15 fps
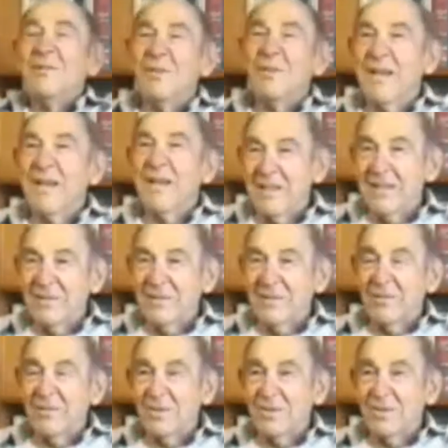for a next
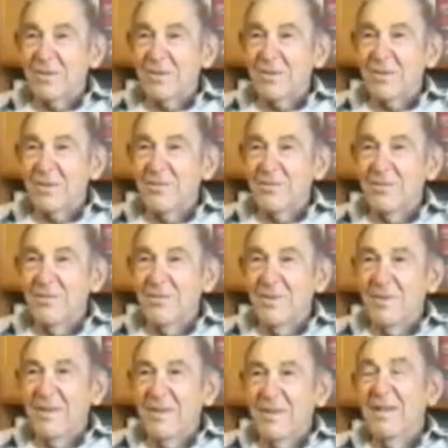level system.
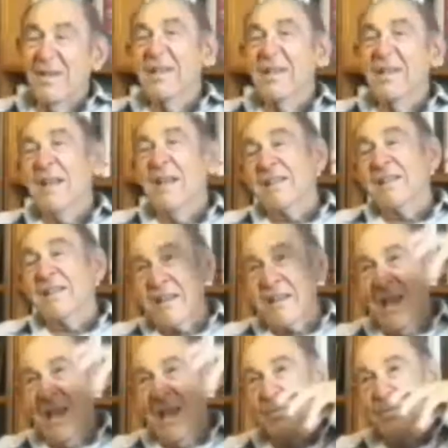At the
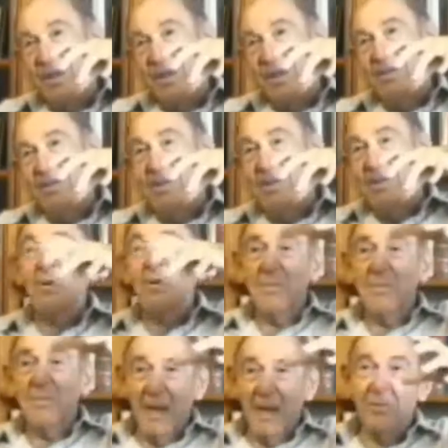same time, not
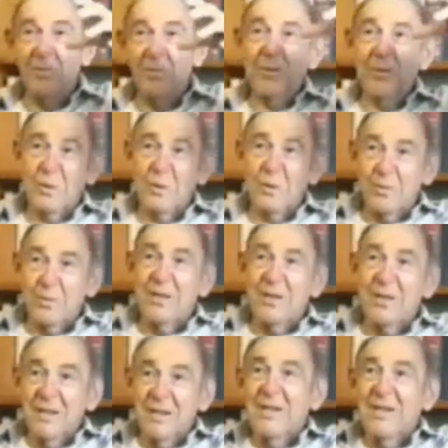only might, but will
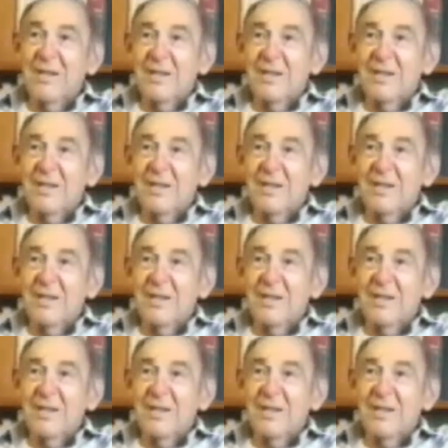be,